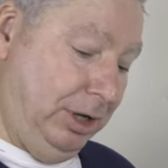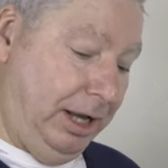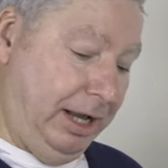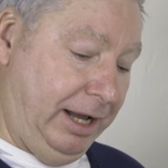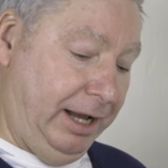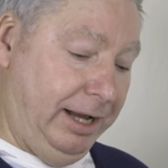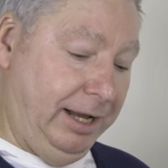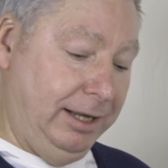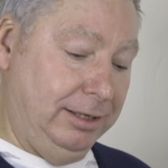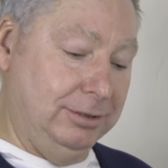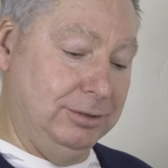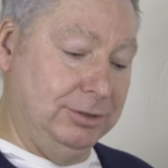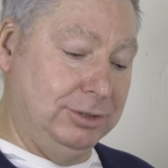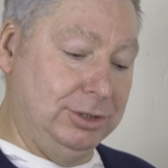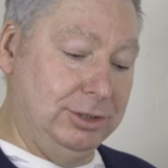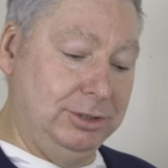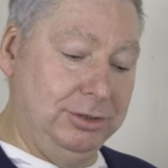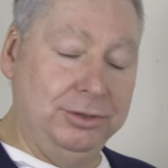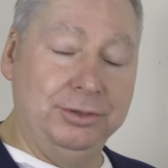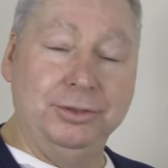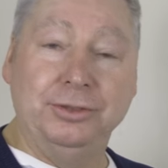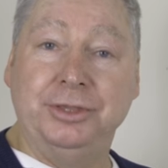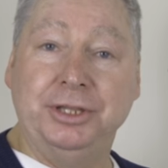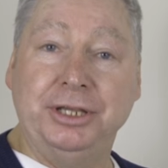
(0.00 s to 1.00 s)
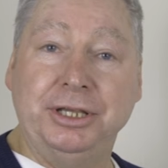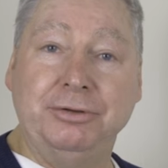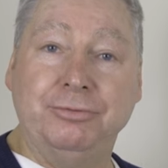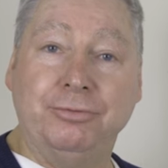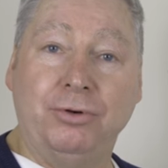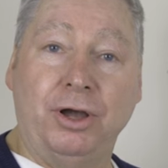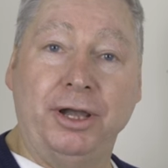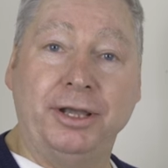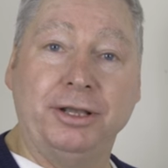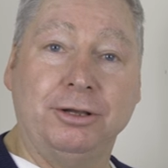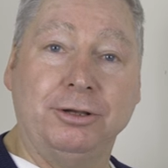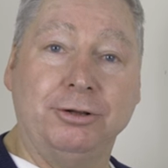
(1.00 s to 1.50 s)
and the
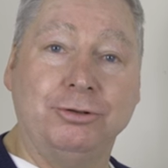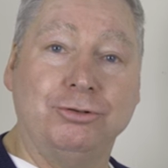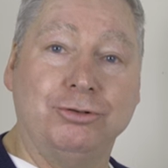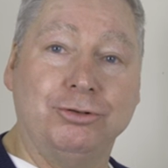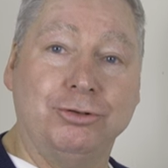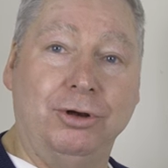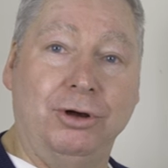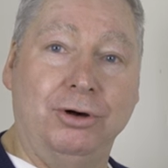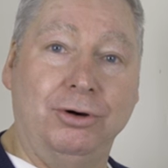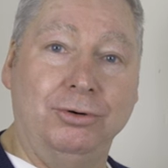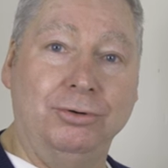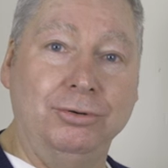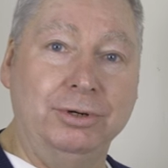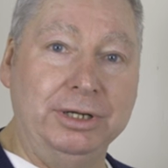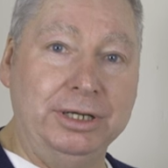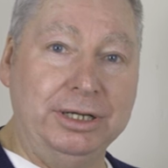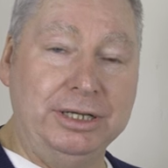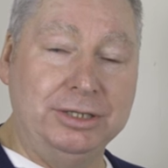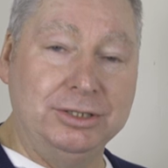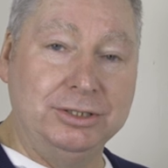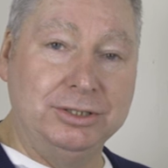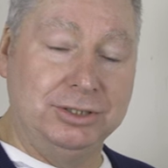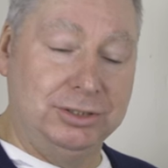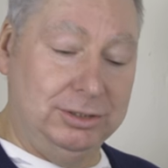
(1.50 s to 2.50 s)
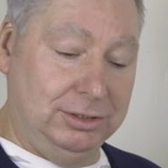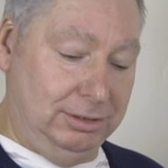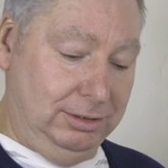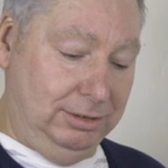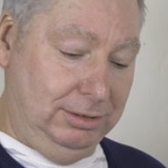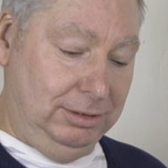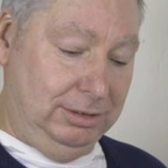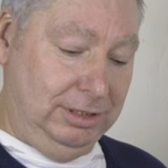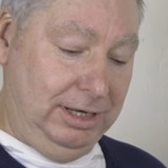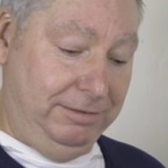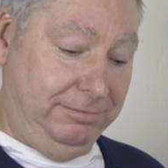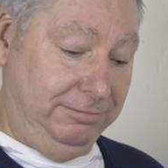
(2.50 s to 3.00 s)
right control is
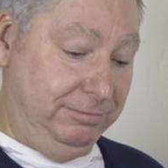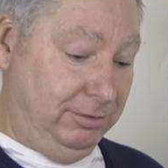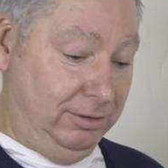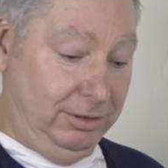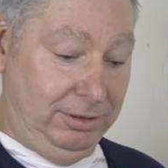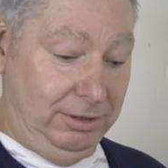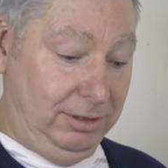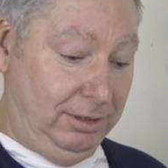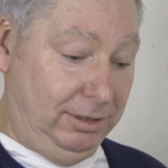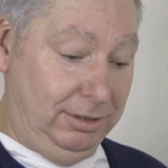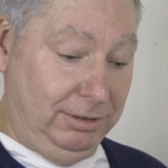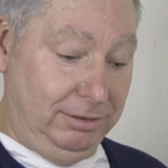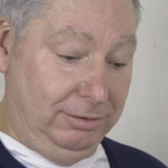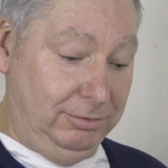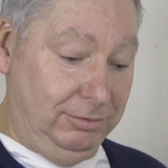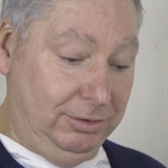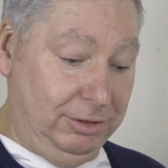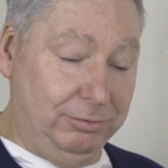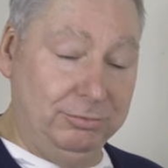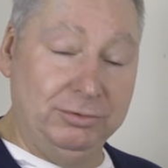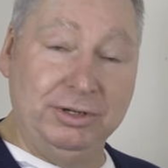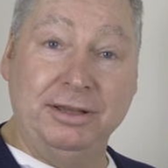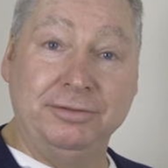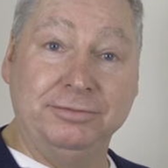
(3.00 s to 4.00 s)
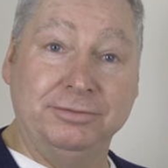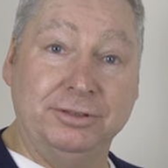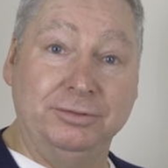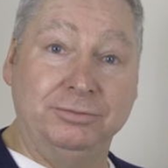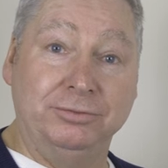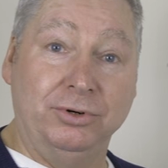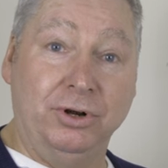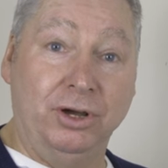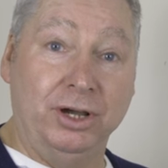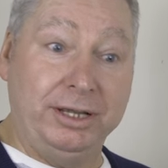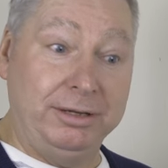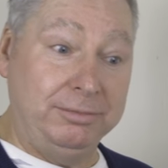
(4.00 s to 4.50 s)
left, uh, left
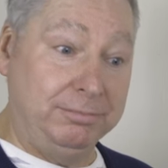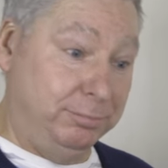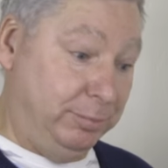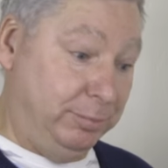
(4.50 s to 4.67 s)
and right,